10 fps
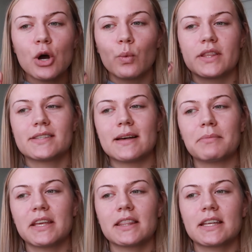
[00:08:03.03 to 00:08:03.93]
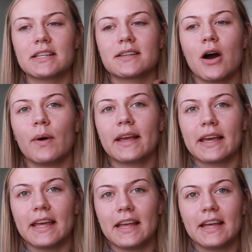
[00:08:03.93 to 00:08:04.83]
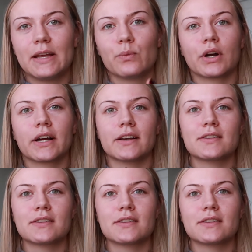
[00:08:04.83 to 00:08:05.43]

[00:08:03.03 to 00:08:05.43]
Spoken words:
with something that is going in and working